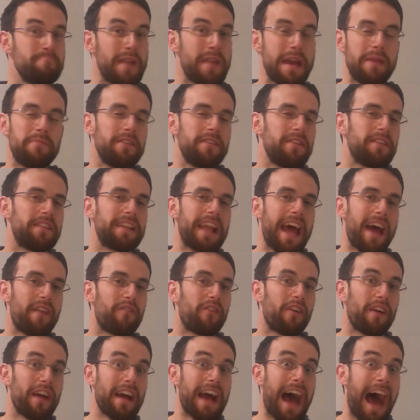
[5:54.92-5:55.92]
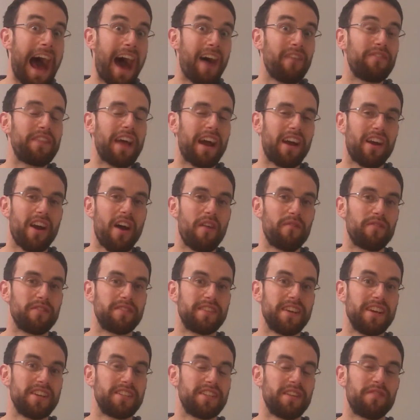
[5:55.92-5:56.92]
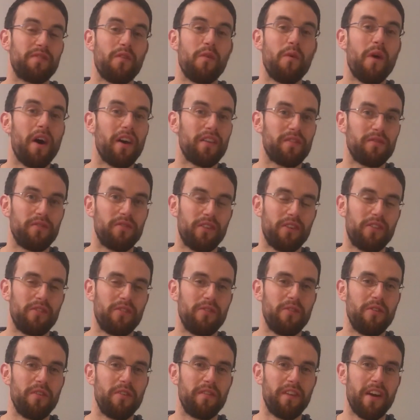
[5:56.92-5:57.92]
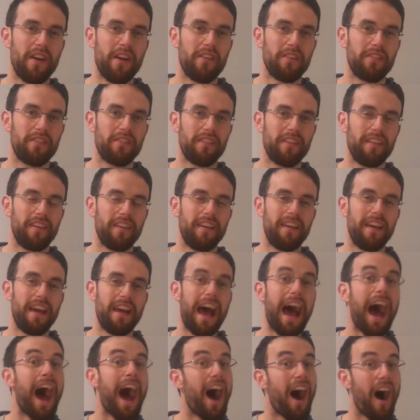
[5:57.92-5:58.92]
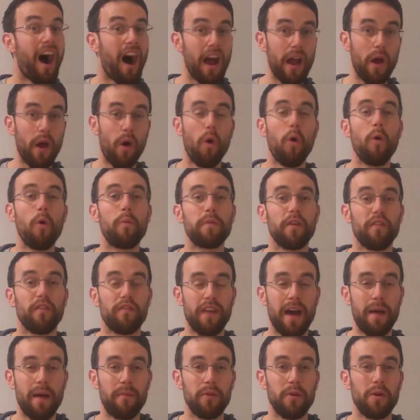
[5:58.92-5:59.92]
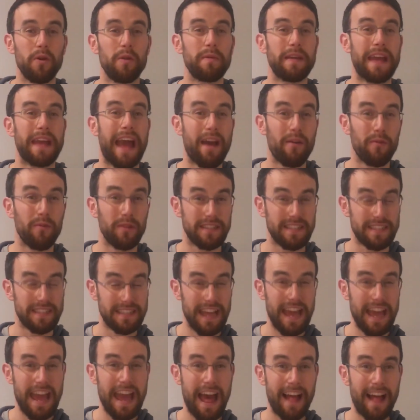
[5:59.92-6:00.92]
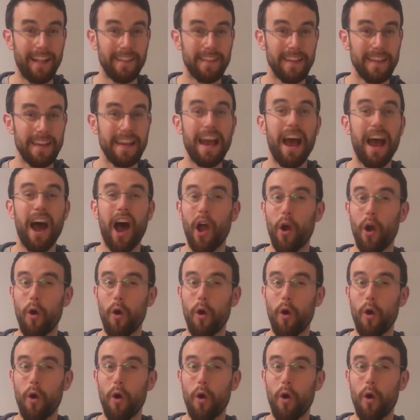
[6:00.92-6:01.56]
Maybe you'd never have that conversation if it wasn't for the coronavirus. I hope your family will stay healthy.